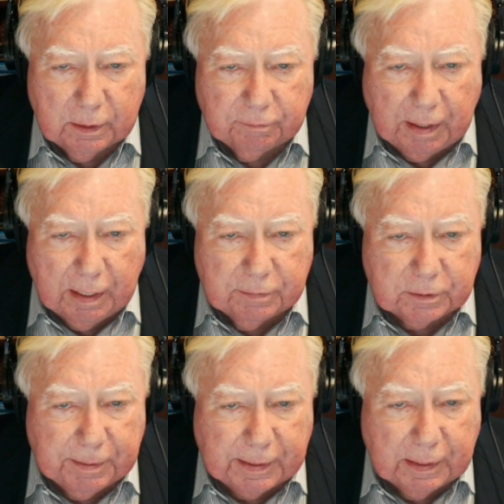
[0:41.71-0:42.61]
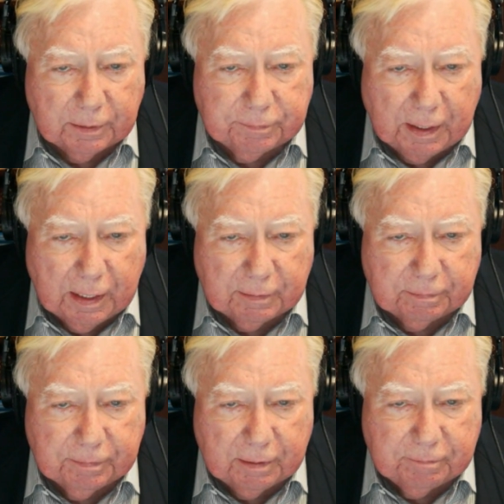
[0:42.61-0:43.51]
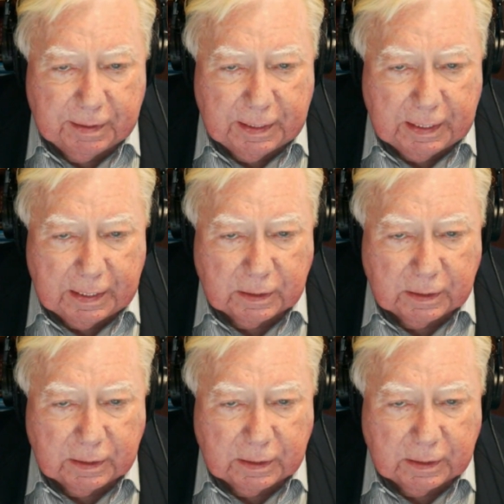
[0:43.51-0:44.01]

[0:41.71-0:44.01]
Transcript: 5, you spell out 5, F-I-V-E,